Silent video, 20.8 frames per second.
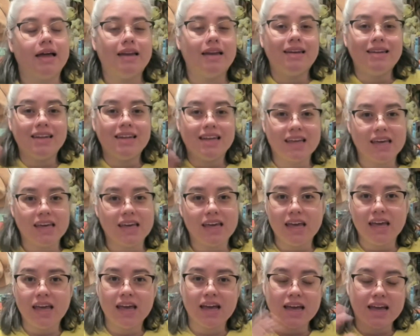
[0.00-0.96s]

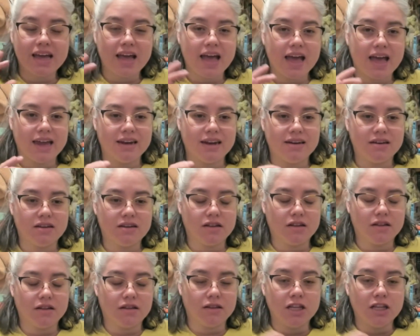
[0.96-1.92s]
Nikki and
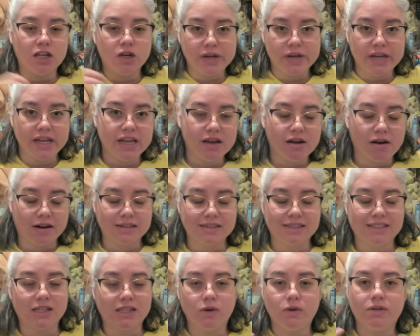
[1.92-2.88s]
Louis are
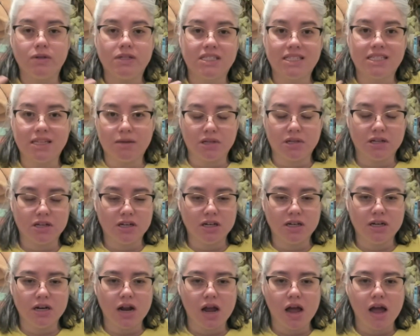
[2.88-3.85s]
so
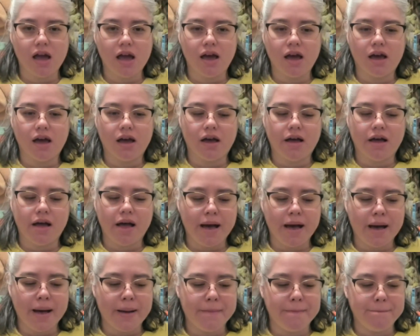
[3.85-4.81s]
similar,
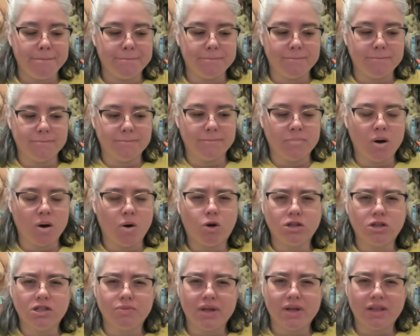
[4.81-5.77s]
but
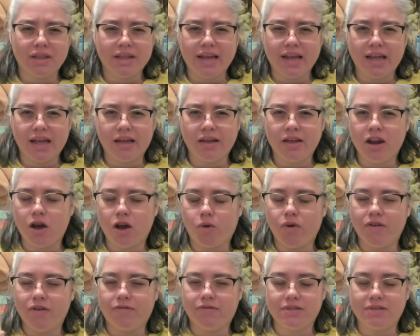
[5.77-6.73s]
ultimately,
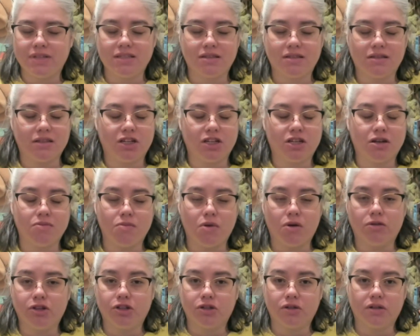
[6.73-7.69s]
we've seen the
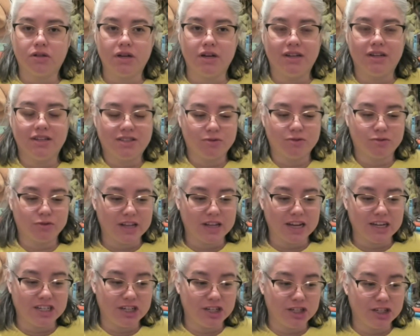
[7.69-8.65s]
tumultuous
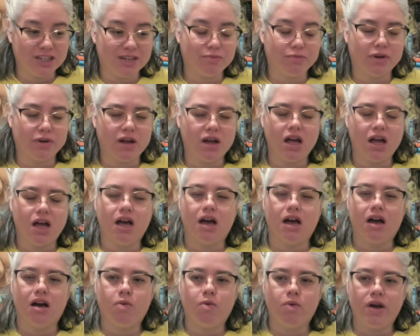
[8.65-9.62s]
relationship
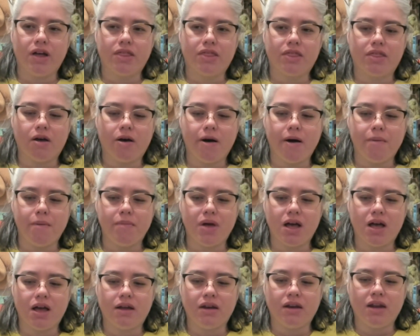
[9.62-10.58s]
with
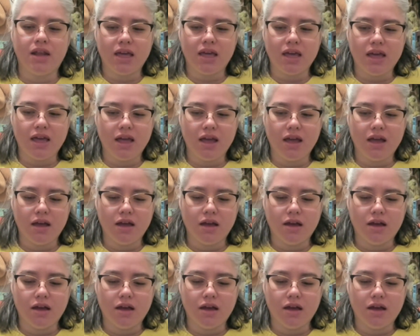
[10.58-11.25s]
Nikki,